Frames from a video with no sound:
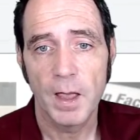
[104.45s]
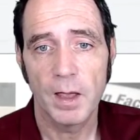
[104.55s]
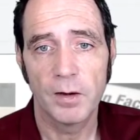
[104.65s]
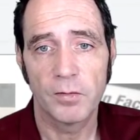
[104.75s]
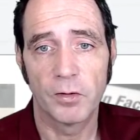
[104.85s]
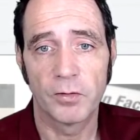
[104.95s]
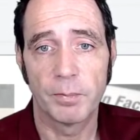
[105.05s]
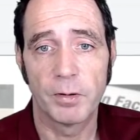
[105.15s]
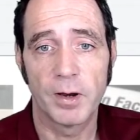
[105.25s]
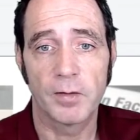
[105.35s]
and it's also
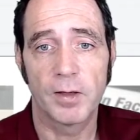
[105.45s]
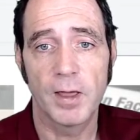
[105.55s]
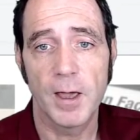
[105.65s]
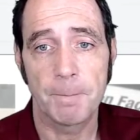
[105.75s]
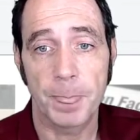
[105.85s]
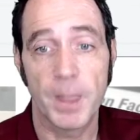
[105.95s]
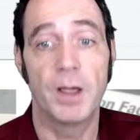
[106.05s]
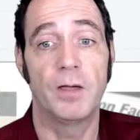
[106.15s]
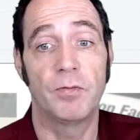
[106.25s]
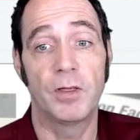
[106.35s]
predicting here
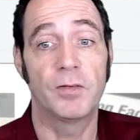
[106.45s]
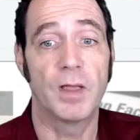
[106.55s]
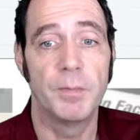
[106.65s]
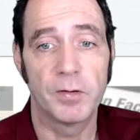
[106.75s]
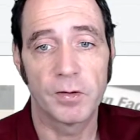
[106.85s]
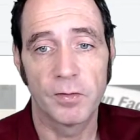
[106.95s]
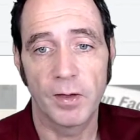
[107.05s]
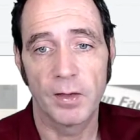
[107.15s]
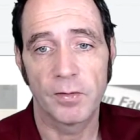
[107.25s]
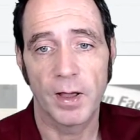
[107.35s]
if this image
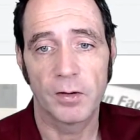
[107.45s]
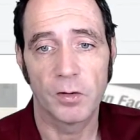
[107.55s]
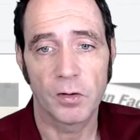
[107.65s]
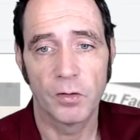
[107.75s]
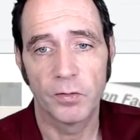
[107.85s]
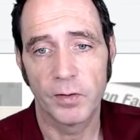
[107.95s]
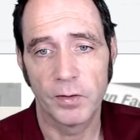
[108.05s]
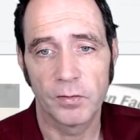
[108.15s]
contains adult content.